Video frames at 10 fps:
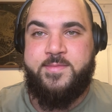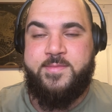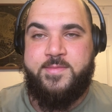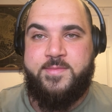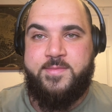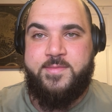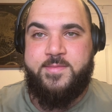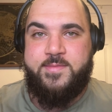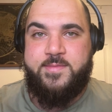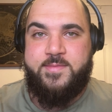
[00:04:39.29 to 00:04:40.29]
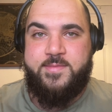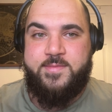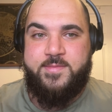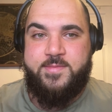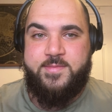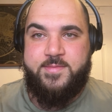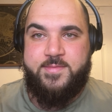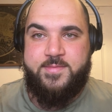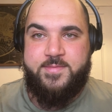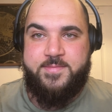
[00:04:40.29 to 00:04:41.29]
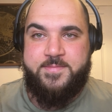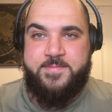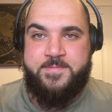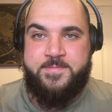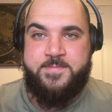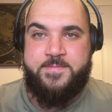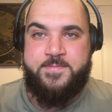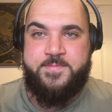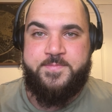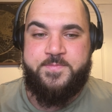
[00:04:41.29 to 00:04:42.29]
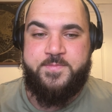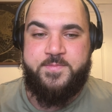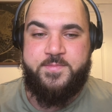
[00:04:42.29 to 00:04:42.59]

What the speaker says: No words are spoken by the person on screen.